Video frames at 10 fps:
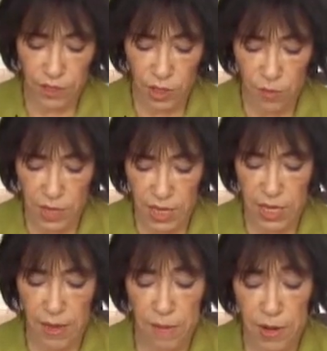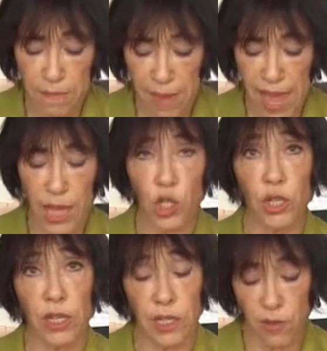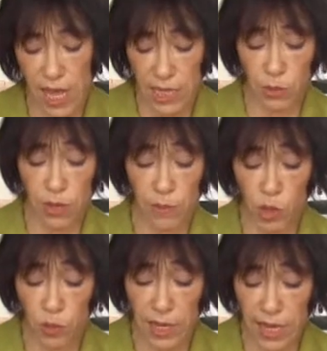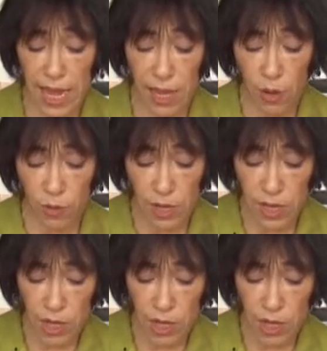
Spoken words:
So I'm going to mash it. So that's what I'm doing now.